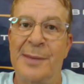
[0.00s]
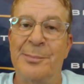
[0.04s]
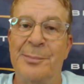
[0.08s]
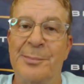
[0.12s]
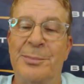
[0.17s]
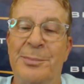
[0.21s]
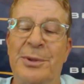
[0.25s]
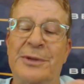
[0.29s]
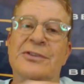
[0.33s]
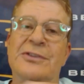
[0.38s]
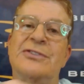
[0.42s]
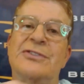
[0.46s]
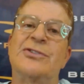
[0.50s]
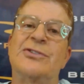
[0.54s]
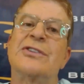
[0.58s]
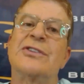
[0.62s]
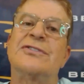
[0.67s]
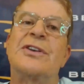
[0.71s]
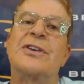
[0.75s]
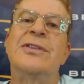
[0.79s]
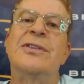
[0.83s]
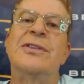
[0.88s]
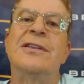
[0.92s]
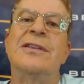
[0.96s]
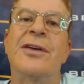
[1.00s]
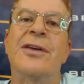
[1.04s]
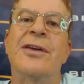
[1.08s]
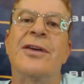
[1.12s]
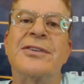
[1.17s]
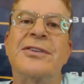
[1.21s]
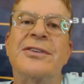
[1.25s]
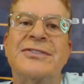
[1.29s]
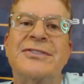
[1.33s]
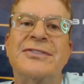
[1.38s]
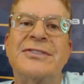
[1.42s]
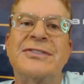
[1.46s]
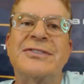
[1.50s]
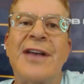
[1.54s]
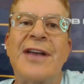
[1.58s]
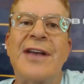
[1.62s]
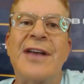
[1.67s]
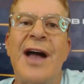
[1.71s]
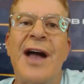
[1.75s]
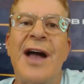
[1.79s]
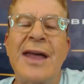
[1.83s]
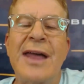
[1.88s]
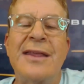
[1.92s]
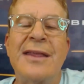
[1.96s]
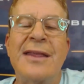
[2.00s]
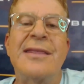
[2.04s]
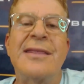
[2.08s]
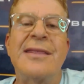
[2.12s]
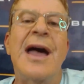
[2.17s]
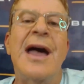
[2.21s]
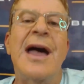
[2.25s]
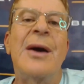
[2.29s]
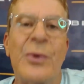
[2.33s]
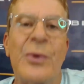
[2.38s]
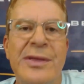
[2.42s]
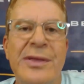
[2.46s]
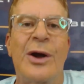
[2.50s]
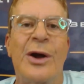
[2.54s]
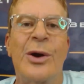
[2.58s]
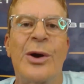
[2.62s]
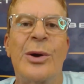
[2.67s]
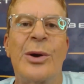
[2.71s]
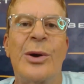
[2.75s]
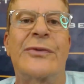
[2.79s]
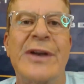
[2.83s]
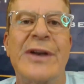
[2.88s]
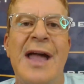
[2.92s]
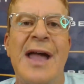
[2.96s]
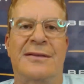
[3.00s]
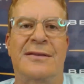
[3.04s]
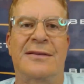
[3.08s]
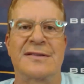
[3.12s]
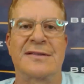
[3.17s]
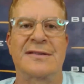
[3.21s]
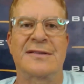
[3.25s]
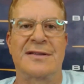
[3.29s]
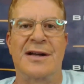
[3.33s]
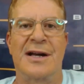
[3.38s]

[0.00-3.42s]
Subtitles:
but there's also the other side of that where they overreact to stuff.